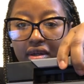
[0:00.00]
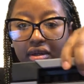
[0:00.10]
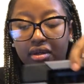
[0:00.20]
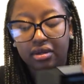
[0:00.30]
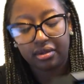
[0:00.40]

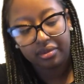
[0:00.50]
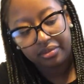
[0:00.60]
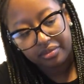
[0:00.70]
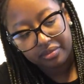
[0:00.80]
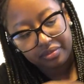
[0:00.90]

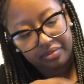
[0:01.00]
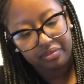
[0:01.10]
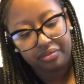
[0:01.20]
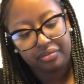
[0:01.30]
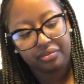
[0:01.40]

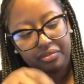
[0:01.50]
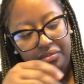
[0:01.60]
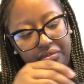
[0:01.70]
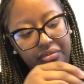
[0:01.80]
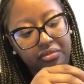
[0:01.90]

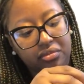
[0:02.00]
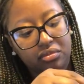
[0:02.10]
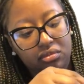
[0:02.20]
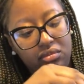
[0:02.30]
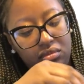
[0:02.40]

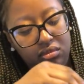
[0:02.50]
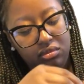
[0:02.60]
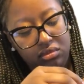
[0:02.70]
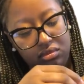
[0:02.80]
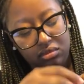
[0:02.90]
(silence)